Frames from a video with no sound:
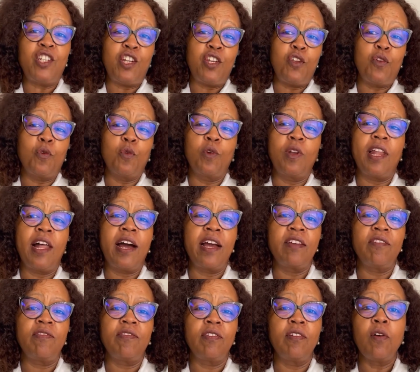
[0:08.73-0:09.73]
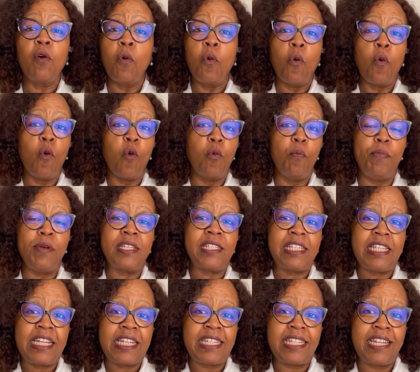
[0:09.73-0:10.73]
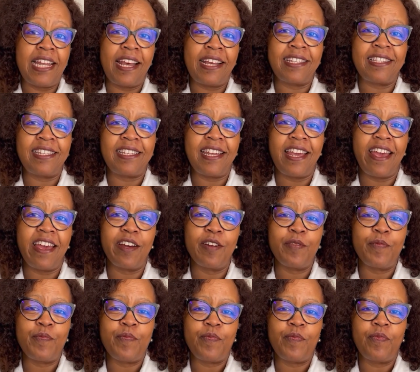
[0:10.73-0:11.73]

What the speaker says: in your life or business next year?